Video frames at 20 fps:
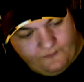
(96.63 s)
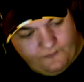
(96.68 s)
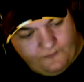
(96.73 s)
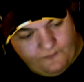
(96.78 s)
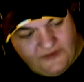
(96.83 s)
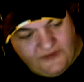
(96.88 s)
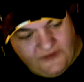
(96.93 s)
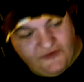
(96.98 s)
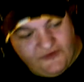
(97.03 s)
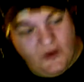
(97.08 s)

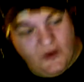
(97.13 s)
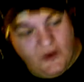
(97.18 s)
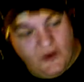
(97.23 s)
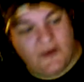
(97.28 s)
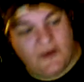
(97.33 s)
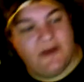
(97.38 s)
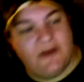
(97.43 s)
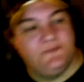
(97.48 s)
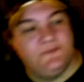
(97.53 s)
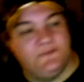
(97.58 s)
So
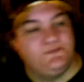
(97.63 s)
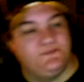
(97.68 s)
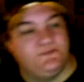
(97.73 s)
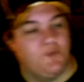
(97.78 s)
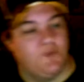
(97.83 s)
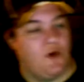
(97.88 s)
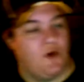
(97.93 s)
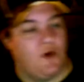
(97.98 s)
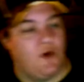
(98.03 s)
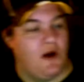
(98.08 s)
anyway,
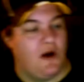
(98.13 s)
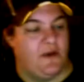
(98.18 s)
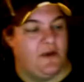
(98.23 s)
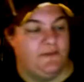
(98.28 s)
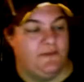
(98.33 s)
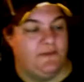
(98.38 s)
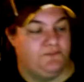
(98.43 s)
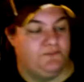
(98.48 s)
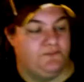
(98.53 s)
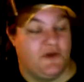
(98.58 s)
where are we?
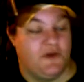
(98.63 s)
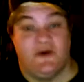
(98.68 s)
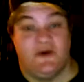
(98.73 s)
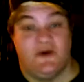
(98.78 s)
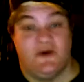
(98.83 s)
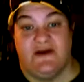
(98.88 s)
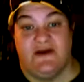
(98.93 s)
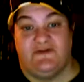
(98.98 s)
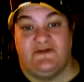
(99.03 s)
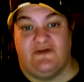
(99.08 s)
Oh
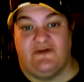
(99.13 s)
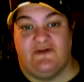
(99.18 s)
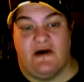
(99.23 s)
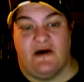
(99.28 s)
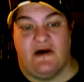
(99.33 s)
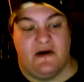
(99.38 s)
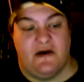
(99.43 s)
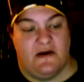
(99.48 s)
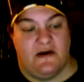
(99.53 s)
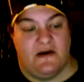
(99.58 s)
yes,
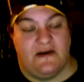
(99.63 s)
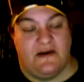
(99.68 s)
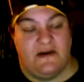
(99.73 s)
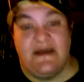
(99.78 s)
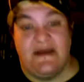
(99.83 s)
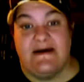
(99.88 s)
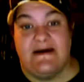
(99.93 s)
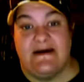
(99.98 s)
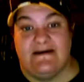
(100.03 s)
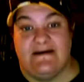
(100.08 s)

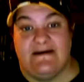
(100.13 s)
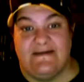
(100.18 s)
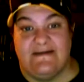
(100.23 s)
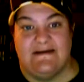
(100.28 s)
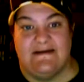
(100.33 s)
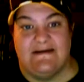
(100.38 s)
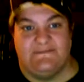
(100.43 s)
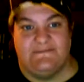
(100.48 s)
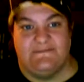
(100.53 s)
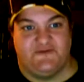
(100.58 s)
yeah,
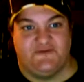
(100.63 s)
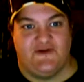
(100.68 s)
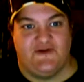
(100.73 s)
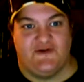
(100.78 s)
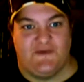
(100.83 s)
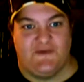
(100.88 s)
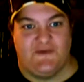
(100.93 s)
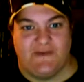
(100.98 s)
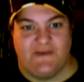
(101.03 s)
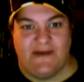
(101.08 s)
so
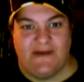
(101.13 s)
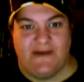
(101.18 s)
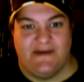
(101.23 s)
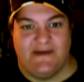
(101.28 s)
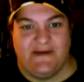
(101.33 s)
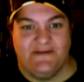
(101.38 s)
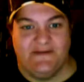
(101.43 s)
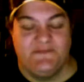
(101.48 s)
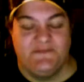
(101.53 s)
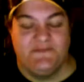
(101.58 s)

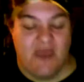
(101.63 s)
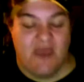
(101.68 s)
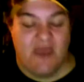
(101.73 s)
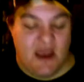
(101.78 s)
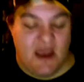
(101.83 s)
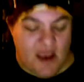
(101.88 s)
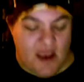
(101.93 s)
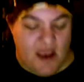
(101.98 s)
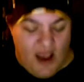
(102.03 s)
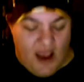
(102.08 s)

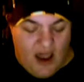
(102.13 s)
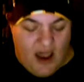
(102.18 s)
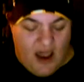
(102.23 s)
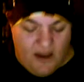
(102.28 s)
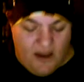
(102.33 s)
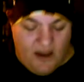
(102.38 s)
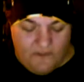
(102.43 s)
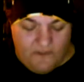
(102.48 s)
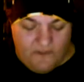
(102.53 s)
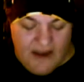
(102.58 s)

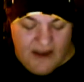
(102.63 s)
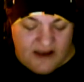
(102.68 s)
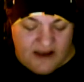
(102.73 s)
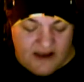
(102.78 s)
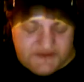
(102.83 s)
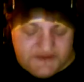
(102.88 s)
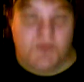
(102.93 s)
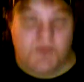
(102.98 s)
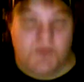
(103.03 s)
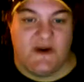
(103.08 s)
Batman. My
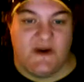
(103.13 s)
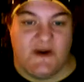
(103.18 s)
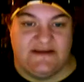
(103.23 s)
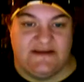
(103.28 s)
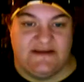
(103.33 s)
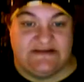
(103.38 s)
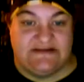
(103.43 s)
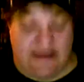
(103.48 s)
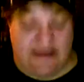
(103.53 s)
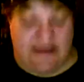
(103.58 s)
husband wanted
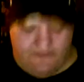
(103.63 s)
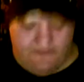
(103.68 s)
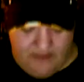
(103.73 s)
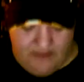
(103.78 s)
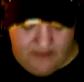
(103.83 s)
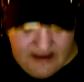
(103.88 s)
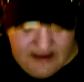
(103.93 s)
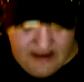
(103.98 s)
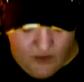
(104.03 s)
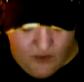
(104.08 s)
this game.
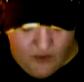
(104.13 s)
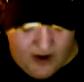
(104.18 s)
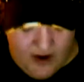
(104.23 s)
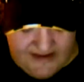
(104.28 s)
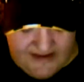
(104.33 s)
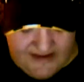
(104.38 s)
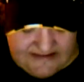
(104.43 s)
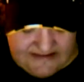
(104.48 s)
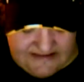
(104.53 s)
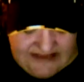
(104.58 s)
He
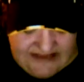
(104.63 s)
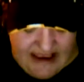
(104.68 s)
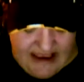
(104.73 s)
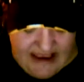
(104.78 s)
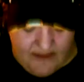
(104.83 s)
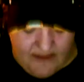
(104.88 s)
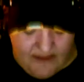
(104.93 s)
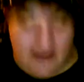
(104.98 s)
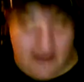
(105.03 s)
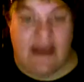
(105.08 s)
wanted this
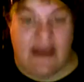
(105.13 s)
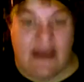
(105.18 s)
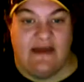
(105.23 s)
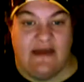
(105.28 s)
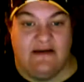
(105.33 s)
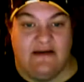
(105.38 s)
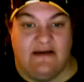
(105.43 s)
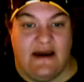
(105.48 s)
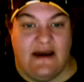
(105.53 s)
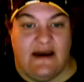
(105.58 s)
game,
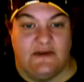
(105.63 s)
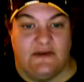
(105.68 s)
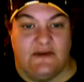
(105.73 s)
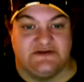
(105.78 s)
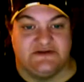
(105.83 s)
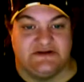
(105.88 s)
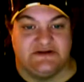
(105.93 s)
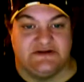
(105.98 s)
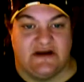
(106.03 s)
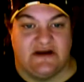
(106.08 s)
and I was
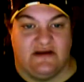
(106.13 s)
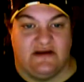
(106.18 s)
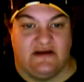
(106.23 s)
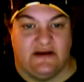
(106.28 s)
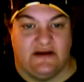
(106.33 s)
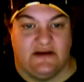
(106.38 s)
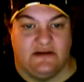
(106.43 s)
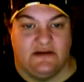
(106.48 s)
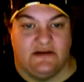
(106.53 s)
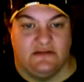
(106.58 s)
just kind of like,
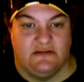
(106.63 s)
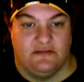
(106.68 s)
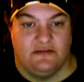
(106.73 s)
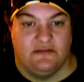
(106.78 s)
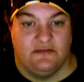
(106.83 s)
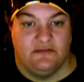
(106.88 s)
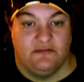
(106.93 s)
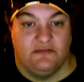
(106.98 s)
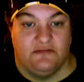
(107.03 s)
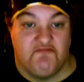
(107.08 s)

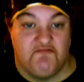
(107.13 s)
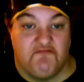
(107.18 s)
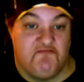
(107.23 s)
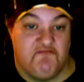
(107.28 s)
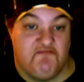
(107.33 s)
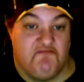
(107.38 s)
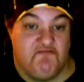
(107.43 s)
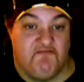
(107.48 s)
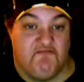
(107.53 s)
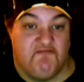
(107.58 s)

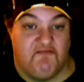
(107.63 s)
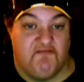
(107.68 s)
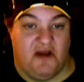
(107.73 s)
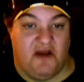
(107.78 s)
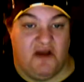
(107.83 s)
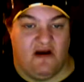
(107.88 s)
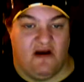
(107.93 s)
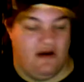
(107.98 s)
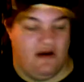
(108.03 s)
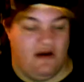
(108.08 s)

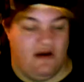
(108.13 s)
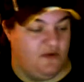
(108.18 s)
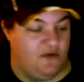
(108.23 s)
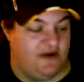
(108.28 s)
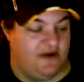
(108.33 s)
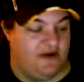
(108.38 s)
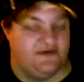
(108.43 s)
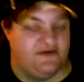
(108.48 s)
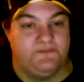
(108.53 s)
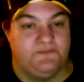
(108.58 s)
alright,
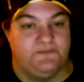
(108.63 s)
whatever.